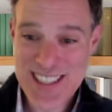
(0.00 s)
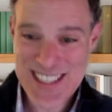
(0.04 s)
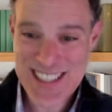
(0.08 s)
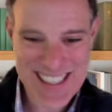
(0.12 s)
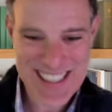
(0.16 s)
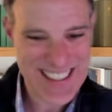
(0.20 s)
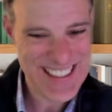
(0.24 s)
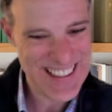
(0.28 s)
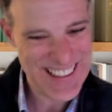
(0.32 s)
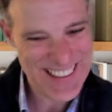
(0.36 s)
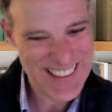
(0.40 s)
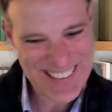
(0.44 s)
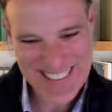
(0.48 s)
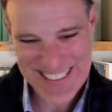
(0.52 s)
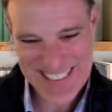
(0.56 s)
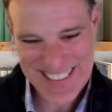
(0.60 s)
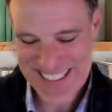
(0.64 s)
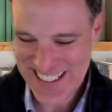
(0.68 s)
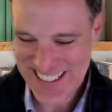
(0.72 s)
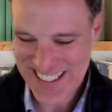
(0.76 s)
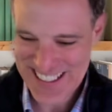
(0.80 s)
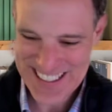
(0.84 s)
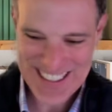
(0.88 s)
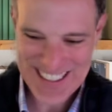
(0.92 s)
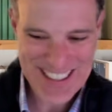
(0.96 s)

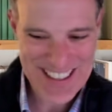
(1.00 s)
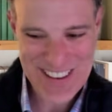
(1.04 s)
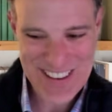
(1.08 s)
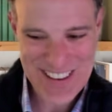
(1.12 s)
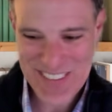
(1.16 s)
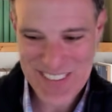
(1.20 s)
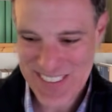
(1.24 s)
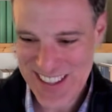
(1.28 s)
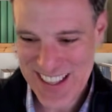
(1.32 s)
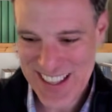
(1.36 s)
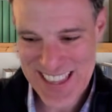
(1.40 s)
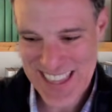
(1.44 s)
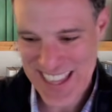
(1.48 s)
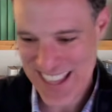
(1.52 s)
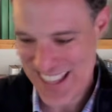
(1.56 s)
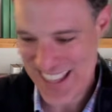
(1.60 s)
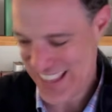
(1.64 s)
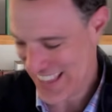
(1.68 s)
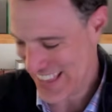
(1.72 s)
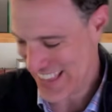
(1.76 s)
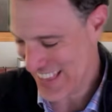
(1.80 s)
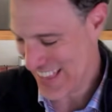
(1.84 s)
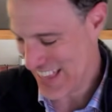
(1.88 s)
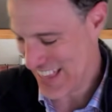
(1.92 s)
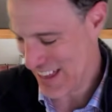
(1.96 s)

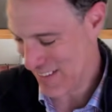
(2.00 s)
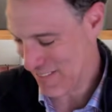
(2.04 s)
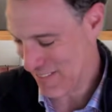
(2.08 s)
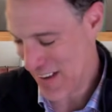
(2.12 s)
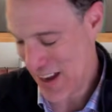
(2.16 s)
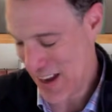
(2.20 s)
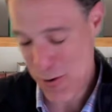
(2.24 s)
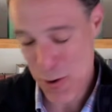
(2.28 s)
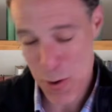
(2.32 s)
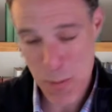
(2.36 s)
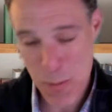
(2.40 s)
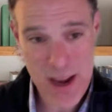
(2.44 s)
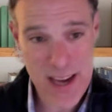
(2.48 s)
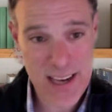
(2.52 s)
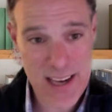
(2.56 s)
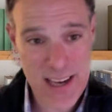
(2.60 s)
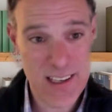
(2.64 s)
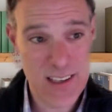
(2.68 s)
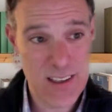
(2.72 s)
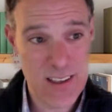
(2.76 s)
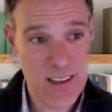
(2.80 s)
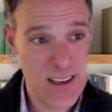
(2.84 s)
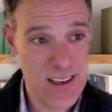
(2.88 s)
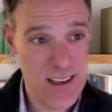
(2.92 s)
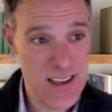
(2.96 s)
that may remain
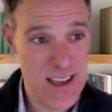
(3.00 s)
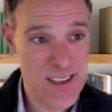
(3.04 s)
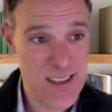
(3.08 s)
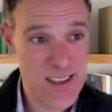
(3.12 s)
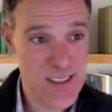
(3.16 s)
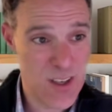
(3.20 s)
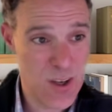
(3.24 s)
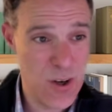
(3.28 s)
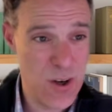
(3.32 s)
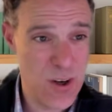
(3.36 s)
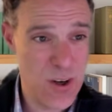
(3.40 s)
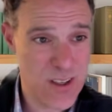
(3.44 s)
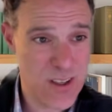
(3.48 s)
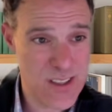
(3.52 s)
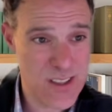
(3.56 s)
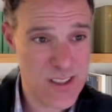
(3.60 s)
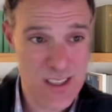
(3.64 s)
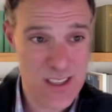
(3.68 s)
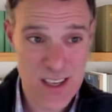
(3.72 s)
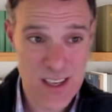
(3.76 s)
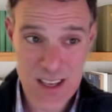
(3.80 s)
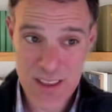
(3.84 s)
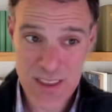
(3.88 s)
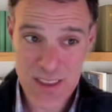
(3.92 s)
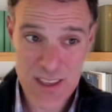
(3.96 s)
as cooks
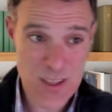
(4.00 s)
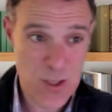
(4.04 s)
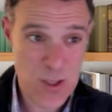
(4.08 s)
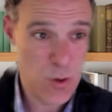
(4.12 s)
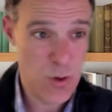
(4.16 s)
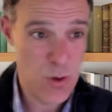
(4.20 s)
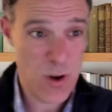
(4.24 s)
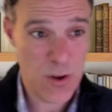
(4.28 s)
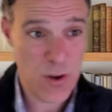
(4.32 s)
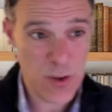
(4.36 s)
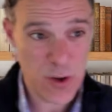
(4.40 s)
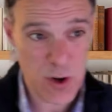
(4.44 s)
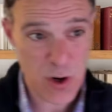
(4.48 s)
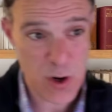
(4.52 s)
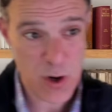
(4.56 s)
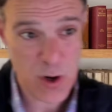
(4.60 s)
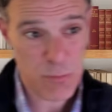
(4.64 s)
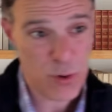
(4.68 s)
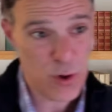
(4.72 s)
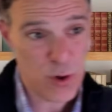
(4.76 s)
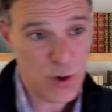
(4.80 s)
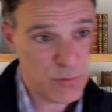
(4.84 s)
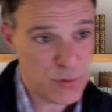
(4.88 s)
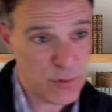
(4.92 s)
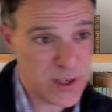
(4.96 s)
that do all their own
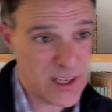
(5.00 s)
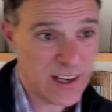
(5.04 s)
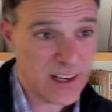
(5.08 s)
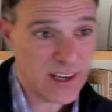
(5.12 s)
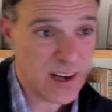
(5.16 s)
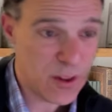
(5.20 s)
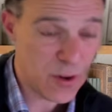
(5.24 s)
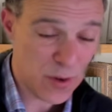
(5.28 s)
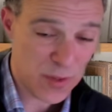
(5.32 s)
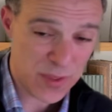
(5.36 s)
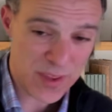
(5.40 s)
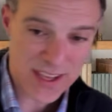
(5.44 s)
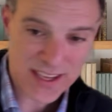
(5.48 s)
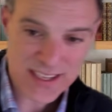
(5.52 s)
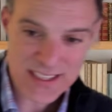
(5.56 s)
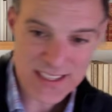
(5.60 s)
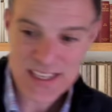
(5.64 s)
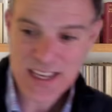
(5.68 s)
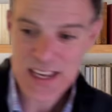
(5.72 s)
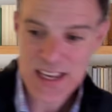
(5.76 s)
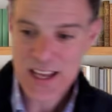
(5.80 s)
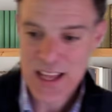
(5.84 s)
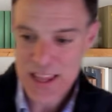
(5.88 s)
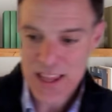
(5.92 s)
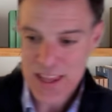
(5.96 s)
proofreading and other things,
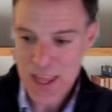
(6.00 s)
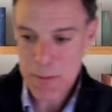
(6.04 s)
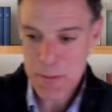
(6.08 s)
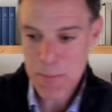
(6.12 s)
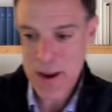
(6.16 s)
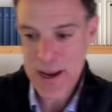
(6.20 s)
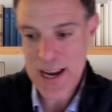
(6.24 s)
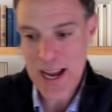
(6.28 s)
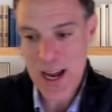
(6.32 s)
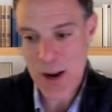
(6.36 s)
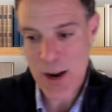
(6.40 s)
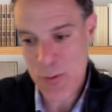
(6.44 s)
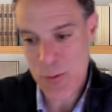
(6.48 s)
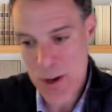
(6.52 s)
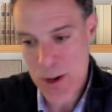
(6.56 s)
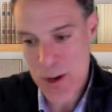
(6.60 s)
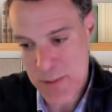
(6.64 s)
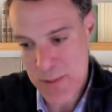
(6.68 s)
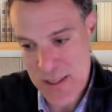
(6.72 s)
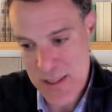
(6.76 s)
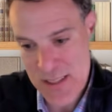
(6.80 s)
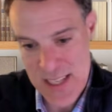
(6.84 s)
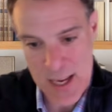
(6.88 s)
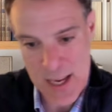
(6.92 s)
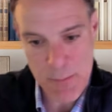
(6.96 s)
they may not reap the
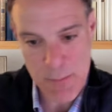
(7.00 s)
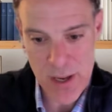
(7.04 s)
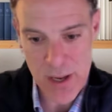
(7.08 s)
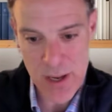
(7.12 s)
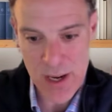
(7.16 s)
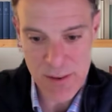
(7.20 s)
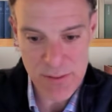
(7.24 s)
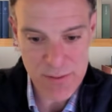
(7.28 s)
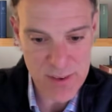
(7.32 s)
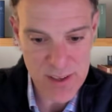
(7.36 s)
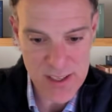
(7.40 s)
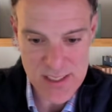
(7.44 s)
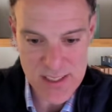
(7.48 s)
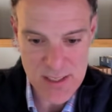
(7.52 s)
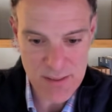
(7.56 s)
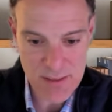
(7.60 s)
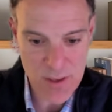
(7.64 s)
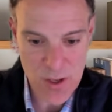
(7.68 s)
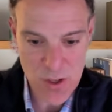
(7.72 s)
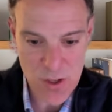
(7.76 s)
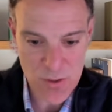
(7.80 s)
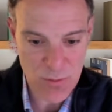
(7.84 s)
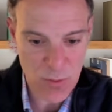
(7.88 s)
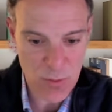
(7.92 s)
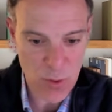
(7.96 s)
same benefits of
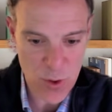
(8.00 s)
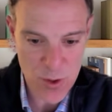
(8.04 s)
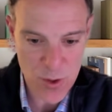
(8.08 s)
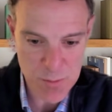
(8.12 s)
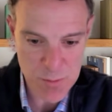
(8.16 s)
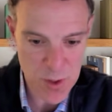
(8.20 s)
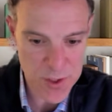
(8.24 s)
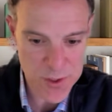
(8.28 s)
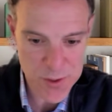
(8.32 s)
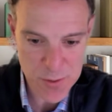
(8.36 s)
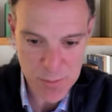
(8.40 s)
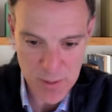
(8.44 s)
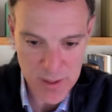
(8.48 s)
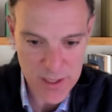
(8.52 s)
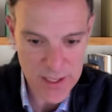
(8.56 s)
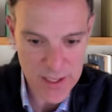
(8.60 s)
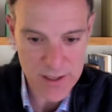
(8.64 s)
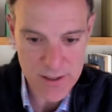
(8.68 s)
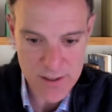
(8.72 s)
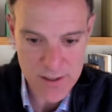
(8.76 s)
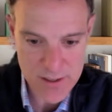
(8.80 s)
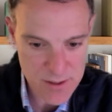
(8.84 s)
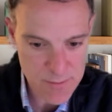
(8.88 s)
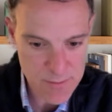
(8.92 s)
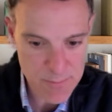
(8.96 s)
those force
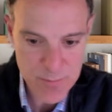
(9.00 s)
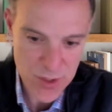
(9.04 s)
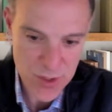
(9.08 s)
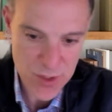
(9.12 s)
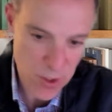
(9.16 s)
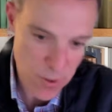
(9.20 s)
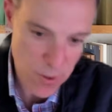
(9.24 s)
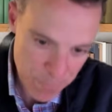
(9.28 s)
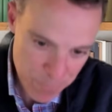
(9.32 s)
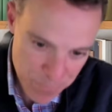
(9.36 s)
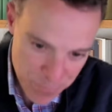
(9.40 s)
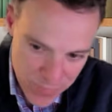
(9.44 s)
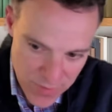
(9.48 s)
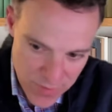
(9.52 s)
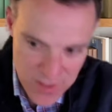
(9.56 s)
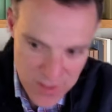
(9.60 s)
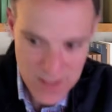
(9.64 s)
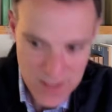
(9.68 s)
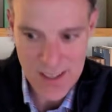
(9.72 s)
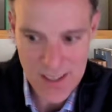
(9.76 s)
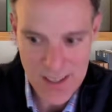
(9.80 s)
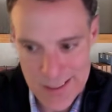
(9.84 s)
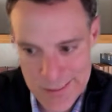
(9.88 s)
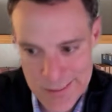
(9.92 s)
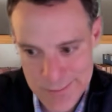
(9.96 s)
multipliers. So,
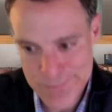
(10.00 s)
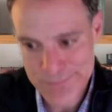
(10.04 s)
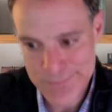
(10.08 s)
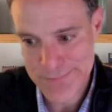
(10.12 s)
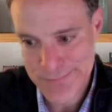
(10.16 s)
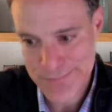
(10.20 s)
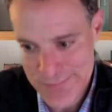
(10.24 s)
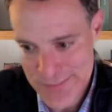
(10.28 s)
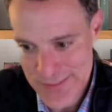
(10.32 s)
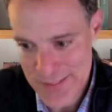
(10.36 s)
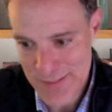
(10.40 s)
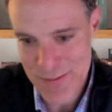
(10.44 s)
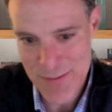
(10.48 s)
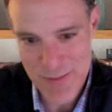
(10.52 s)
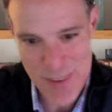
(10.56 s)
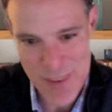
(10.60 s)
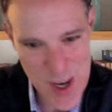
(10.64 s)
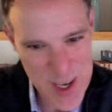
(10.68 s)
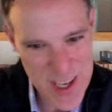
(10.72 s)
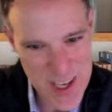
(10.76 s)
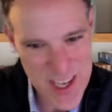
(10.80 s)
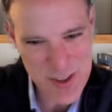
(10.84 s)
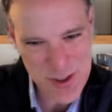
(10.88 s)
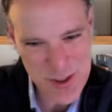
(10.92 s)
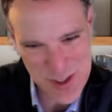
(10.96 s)

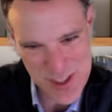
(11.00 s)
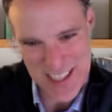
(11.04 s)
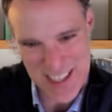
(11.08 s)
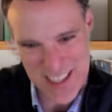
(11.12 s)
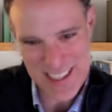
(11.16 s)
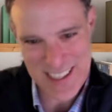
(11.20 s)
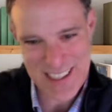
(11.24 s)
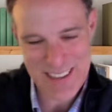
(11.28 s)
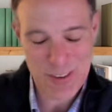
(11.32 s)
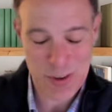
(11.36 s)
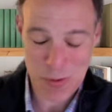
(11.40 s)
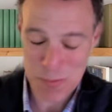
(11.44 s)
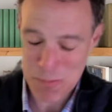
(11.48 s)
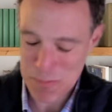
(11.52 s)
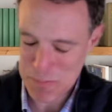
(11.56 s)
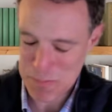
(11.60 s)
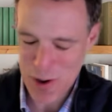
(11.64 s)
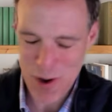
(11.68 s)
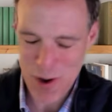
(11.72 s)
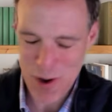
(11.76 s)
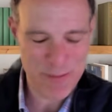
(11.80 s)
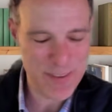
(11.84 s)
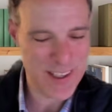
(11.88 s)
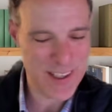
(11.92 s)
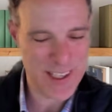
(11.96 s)
very interesting,
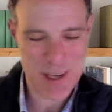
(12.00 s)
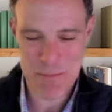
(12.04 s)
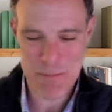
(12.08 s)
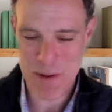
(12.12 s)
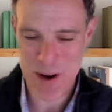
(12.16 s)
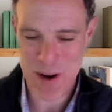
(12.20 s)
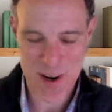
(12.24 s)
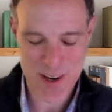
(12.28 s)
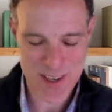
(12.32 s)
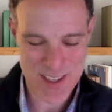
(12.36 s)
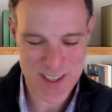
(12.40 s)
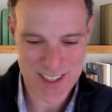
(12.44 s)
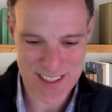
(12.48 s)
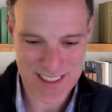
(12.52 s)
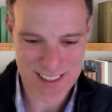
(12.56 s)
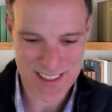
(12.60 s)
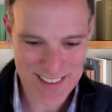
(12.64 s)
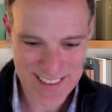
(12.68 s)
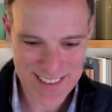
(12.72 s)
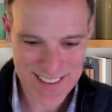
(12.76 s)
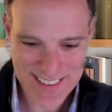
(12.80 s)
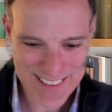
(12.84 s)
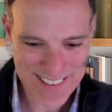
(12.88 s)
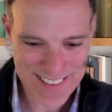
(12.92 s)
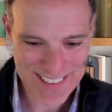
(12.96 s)
perfect comparison
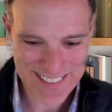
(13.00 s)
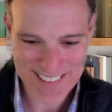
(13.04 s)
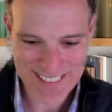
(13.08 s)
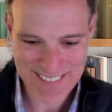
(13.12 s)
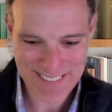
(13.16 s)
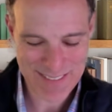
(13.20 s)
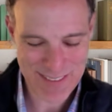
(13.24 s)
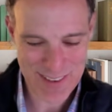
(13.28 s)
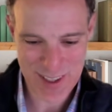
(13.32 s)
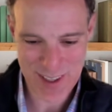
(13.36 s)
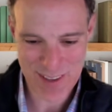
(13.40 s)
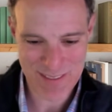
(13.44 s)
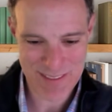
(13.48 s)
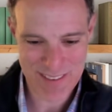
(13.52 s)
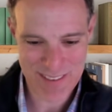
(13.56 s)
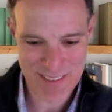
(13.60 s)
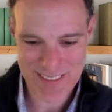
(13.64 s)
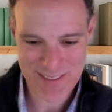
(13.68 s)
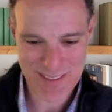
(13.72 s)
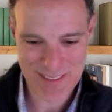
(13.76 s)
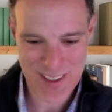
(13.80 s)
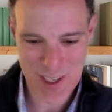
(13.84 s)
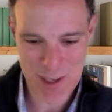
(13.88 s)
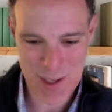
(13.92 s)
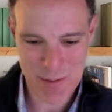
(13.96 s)
for you
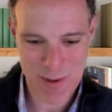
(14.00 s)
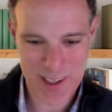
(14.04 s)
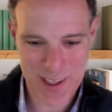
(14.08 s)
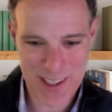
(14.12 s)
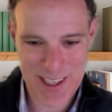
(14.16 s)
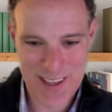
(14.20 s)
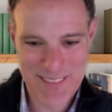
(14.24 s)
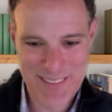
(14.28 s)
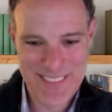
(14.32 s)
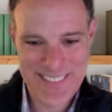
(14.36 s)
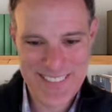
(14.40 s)
to bring up.